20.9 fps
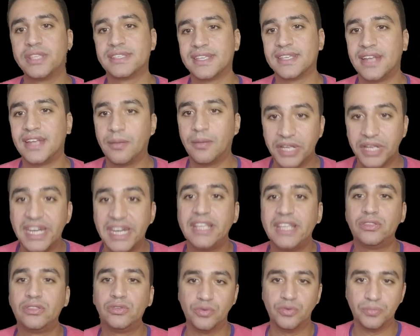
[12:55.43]
then
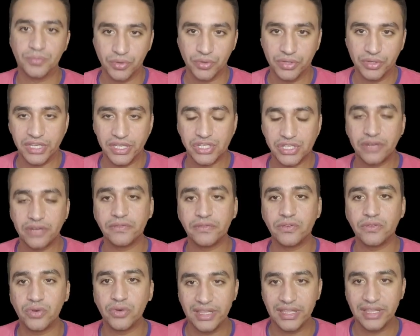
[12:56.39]
upgrade to Pro Edition
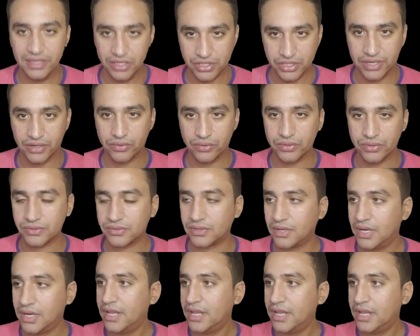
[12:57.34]
for additional cost.